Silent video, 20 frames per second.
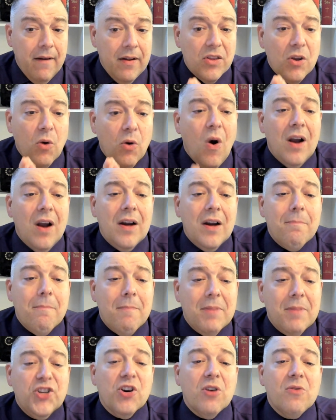the wide
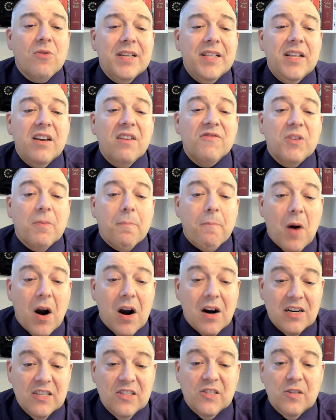majority of the
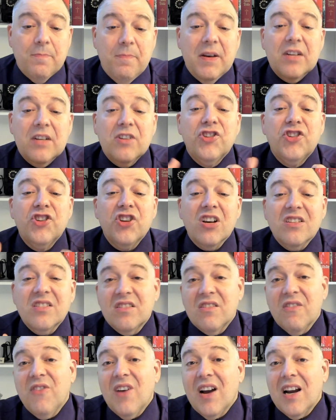participants
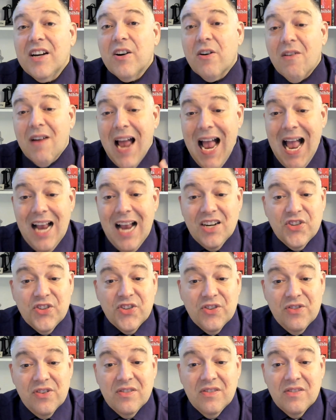justified their
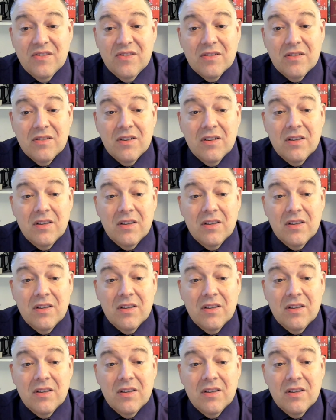actions